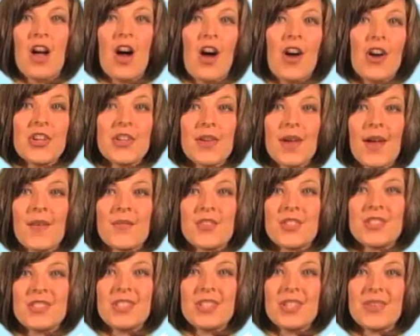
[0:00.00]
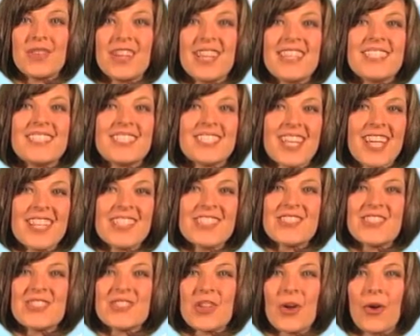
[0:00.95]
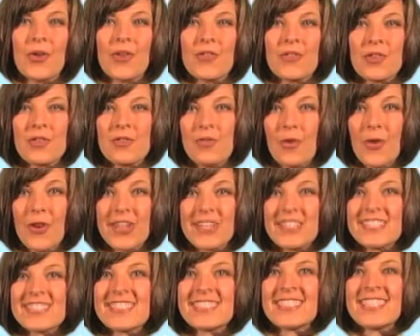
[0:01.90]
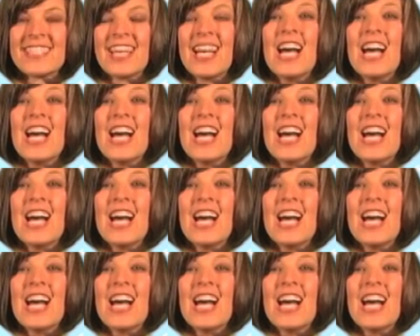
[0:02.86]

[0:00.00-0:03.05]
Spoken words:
All you have to do is change the tone of your voice.